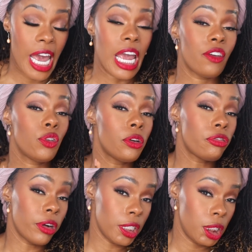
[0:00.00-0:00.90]
If you're a
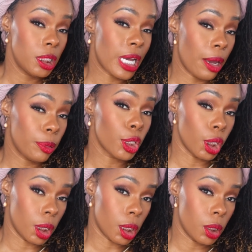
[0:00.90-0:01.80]
freshy type of
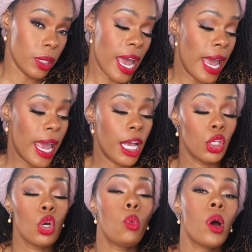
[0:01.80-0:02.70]
girl and
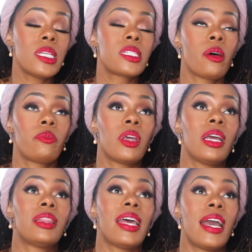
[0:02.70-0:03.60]
you want
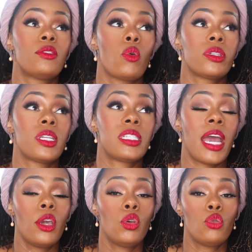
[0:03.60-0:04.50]
something that is going to
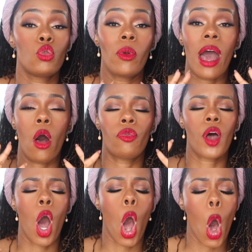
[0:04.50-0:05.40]
take you throughout
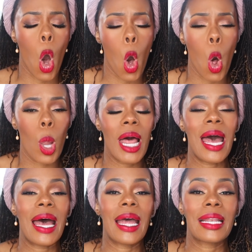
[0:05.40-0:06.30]
the whole
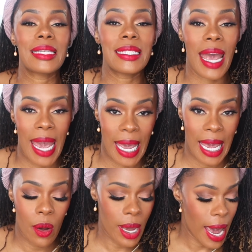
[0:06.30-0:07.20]
day,
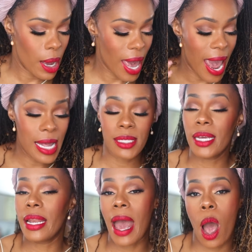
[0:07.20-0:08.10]
okay?
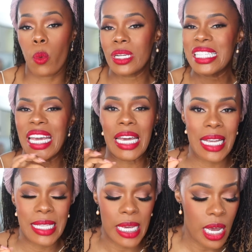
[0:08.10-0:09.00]
8-10 hours
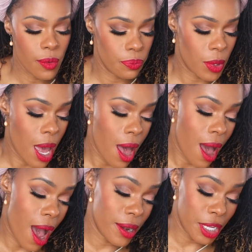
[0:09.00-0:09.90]
easy.
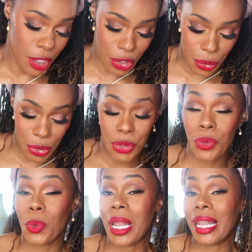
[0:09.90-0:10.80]
I need you
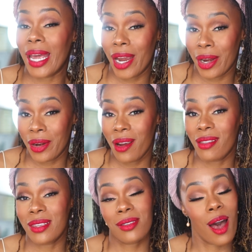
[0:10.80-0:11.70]
to layer
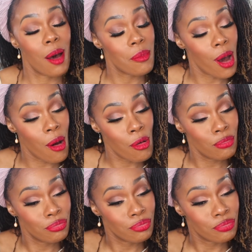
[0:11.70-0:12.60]
this combo.